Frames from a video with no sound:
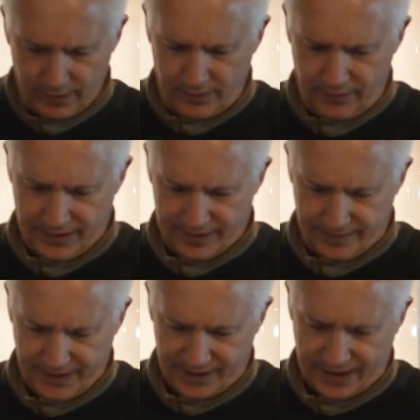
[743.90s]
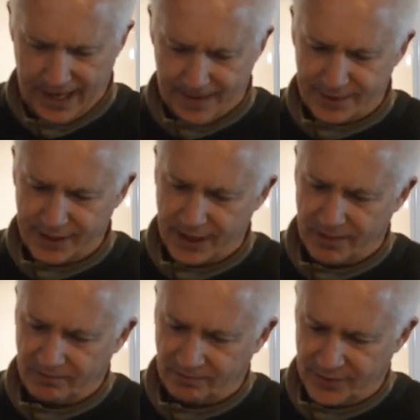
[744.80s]
Got some nice capsaicin,
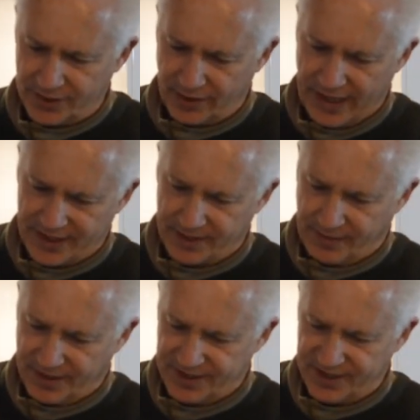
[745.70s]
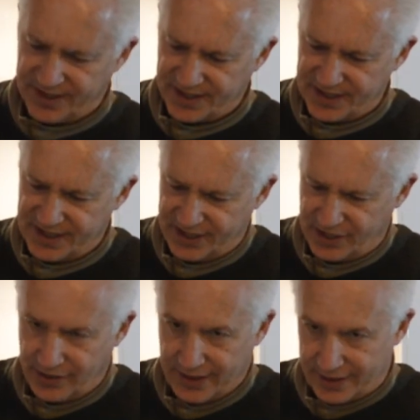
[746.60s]
still has some consistency
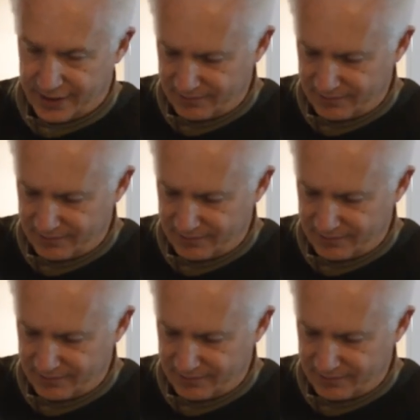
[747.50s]
to it.